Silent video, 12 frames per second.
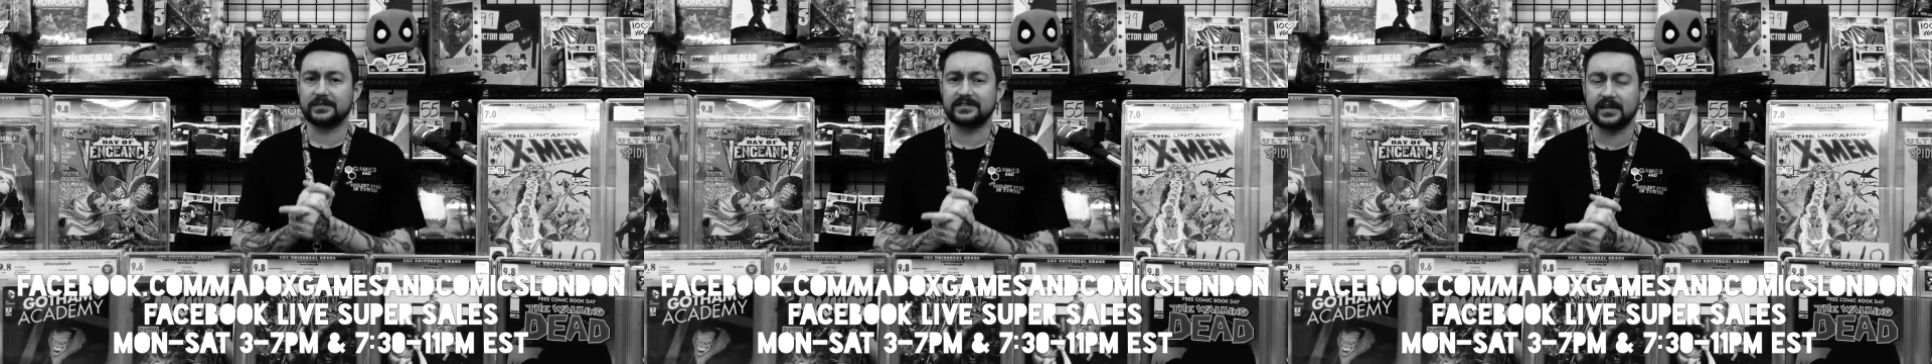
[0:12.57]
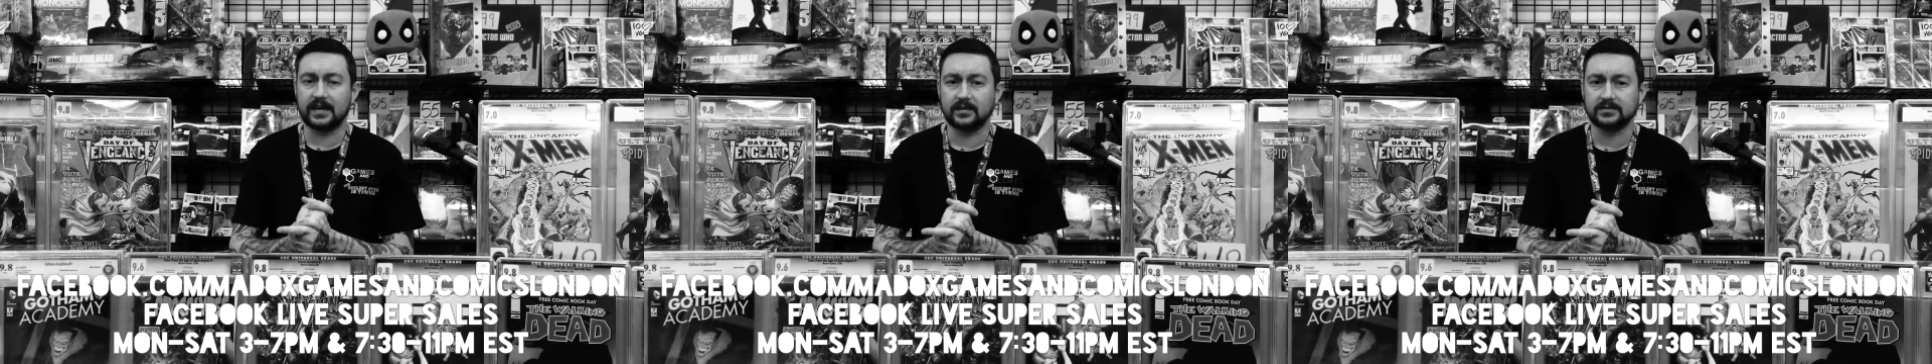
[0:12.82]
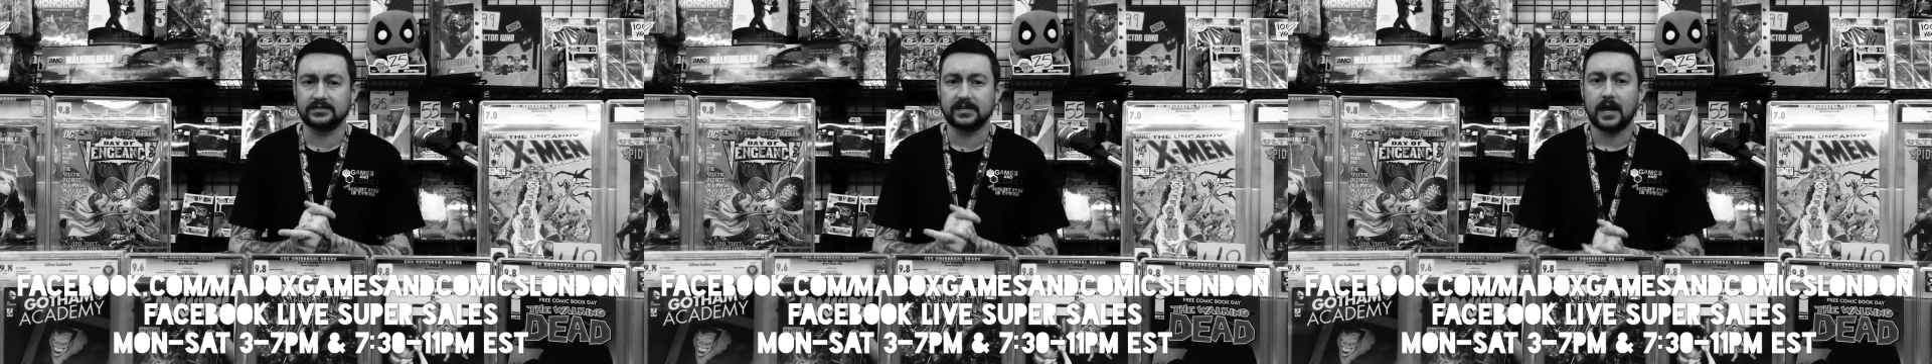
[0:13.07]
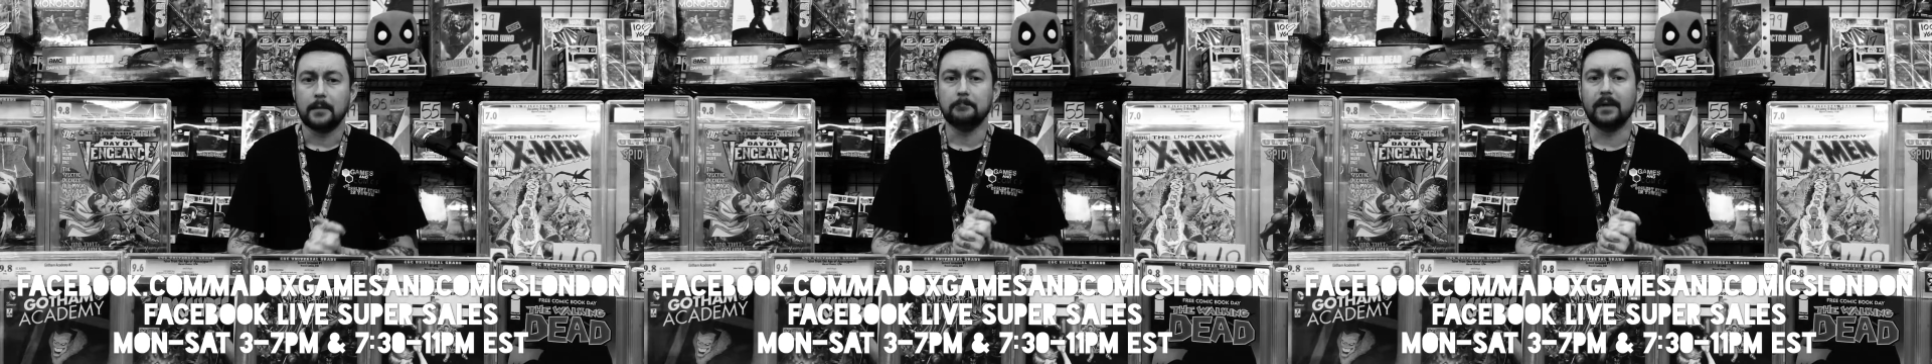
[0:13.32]
Sales
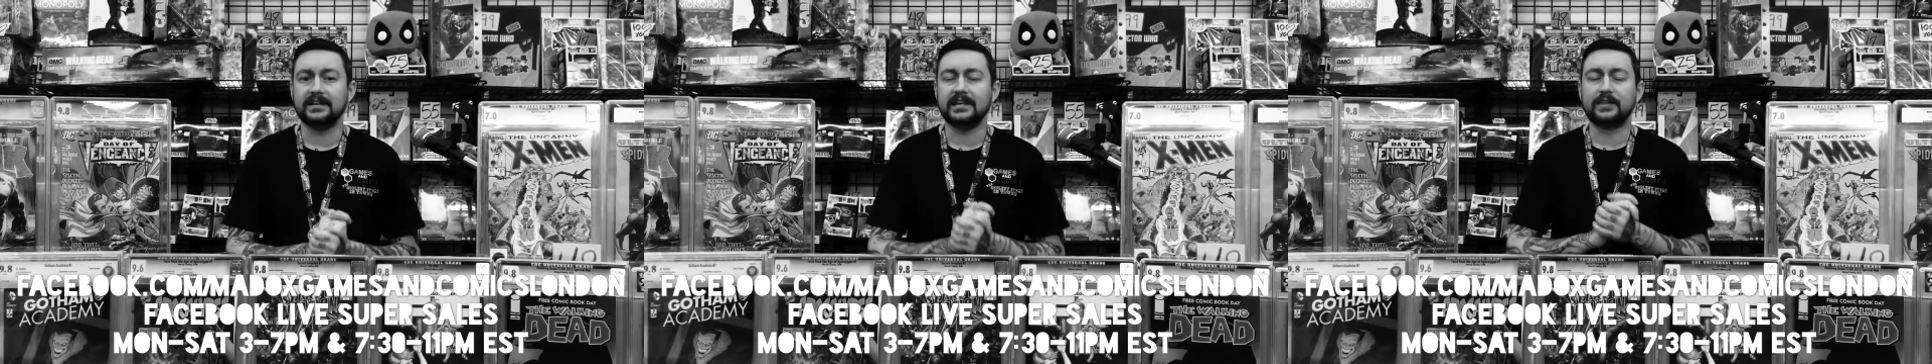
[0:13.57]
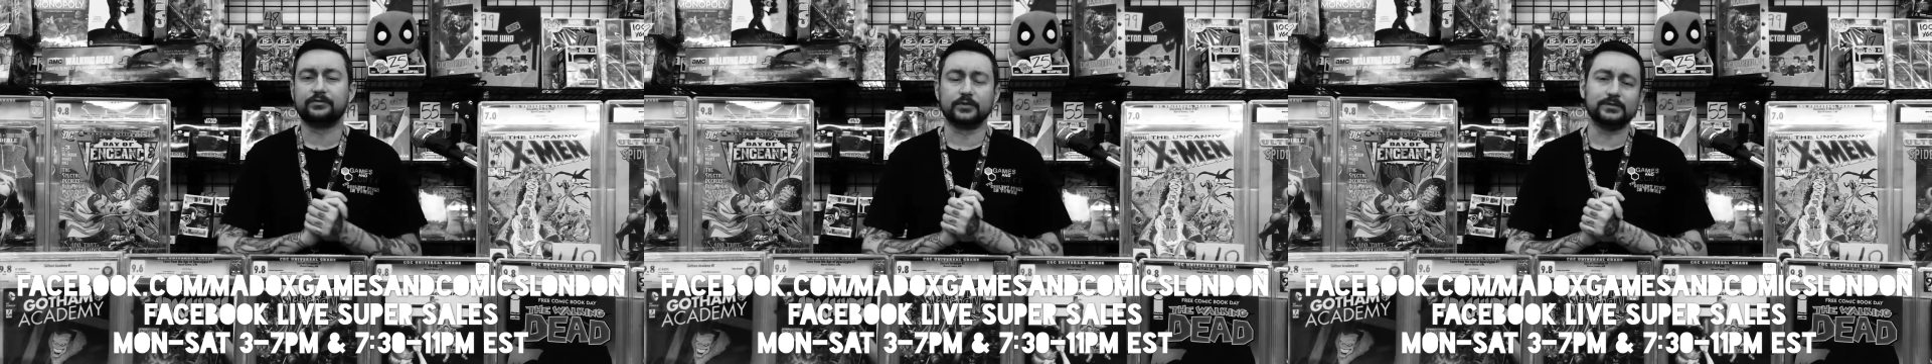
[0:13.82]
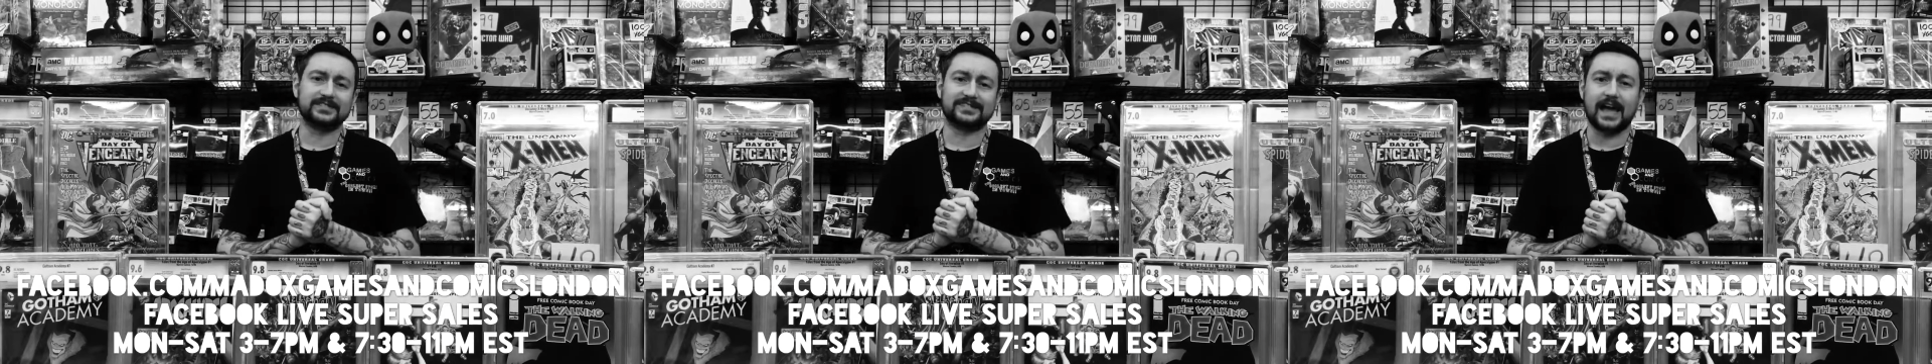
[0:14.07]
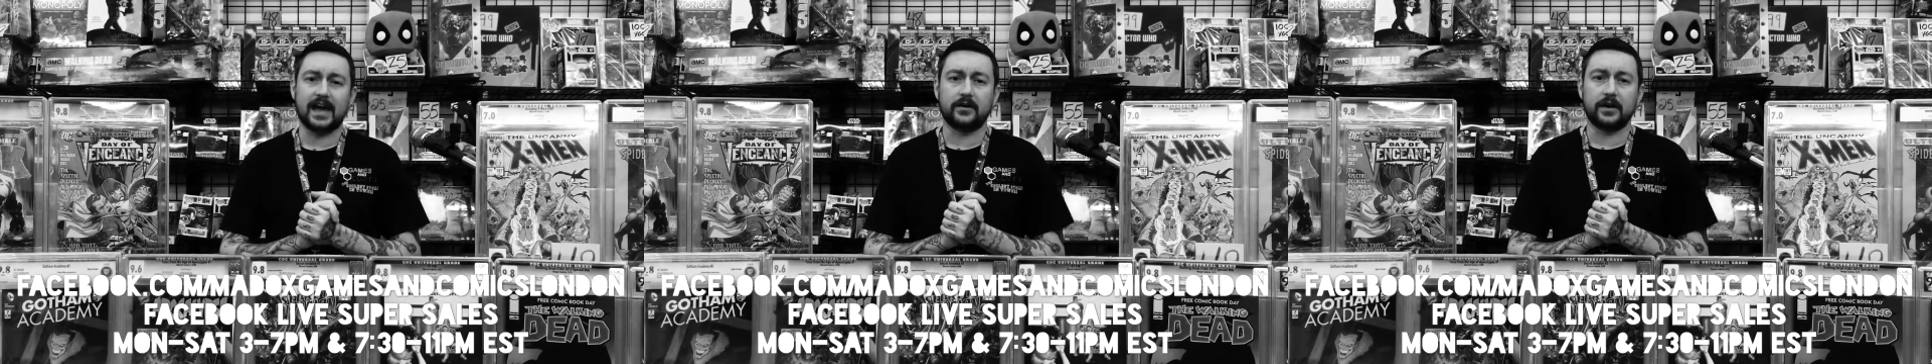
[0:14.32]
Monday through
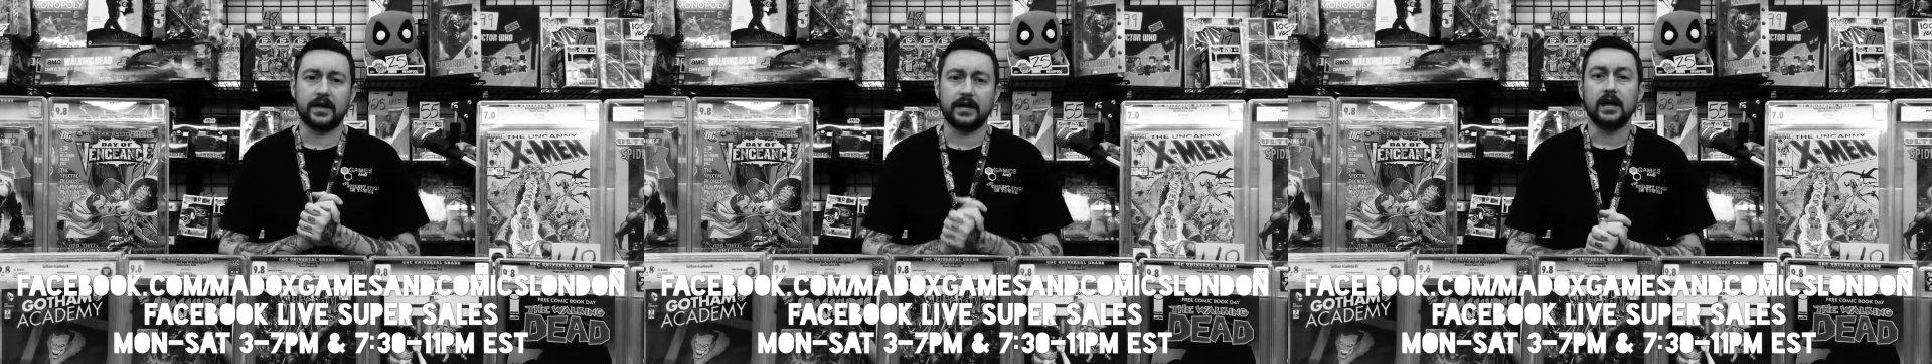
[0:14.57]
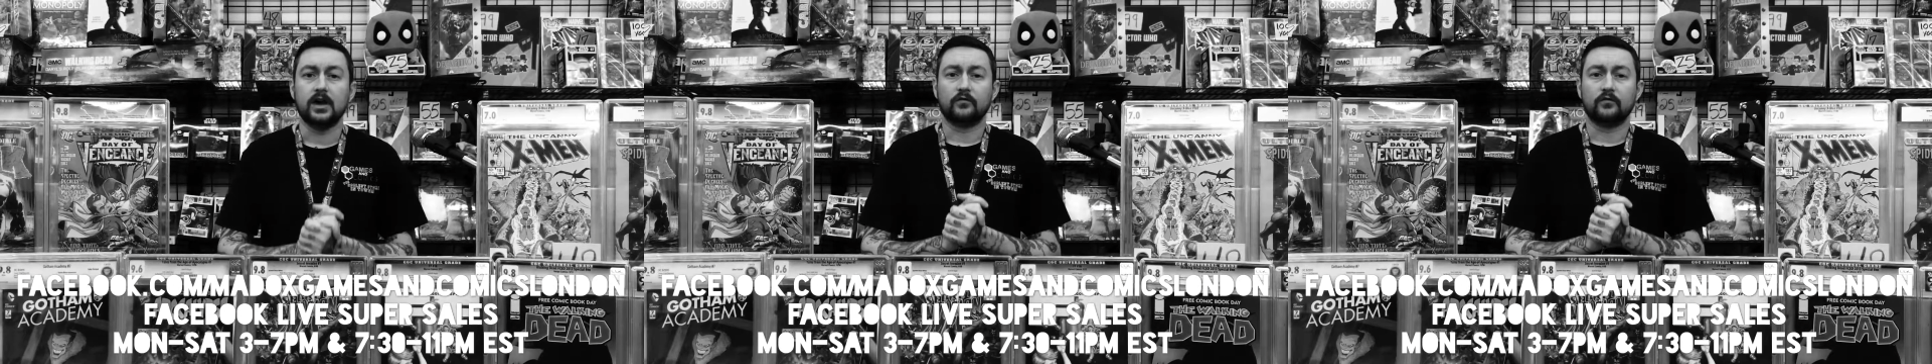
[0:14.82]
Saturday